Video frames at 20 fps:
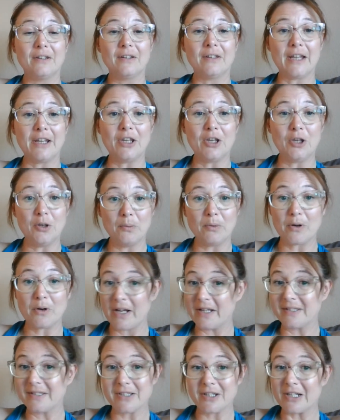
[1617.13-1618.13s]
like human
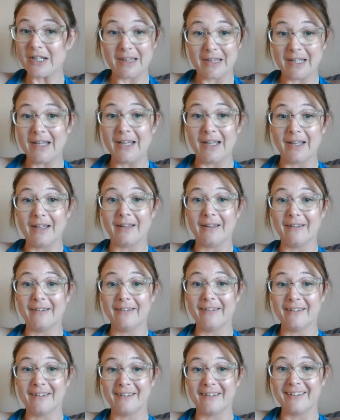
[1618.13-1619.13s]
rights are a thing.
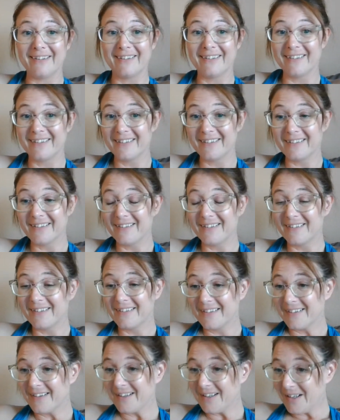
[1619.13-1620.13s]

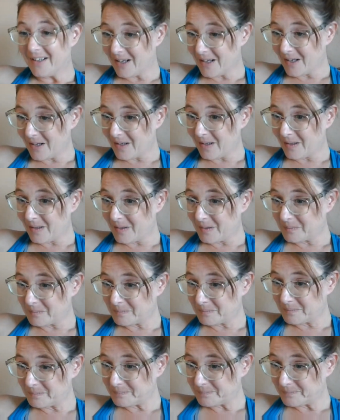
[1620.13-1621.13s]
Um,